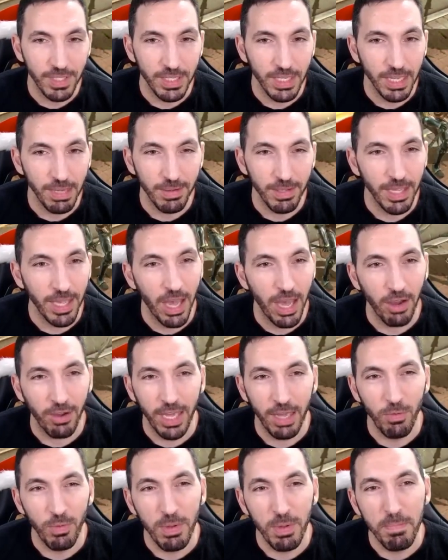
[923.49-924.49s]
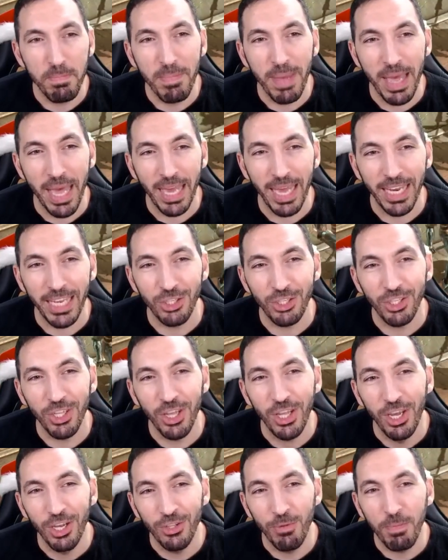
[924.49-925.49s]
Yeah, okay, we managed
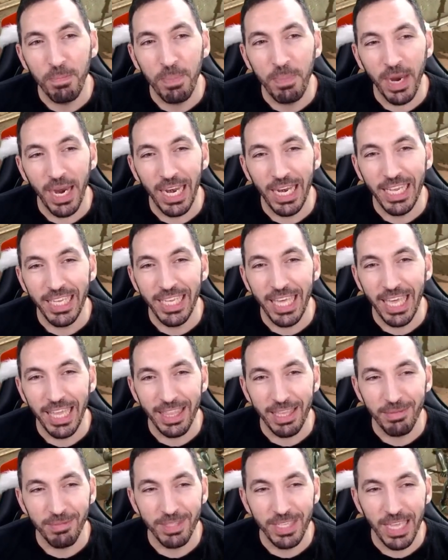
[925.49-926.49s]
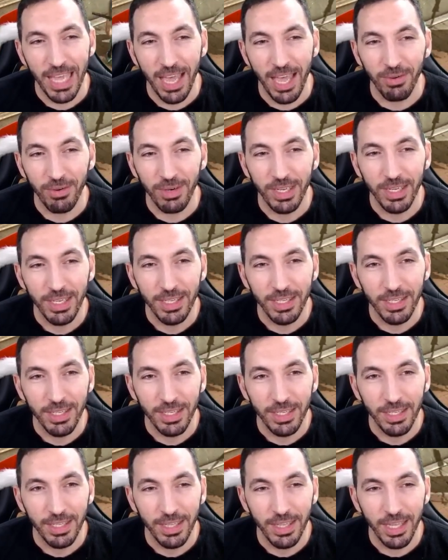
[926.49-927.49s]
to barely get them down.
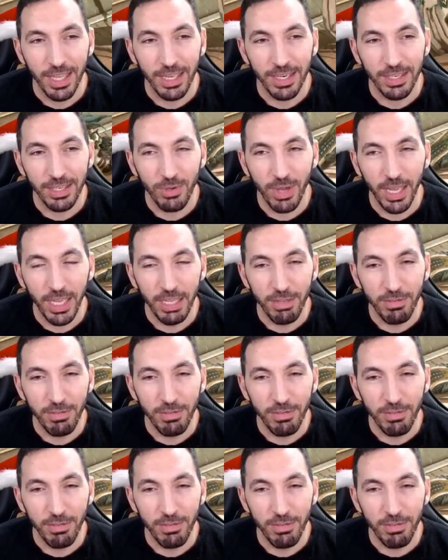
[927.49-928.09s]
Then do I